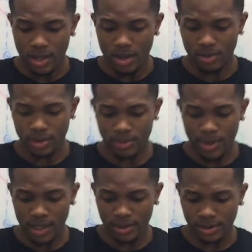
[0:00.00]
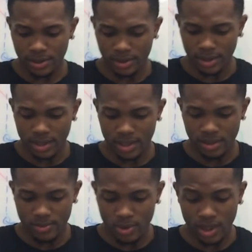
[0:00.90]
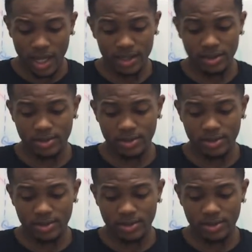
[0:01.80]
owner managers is more likely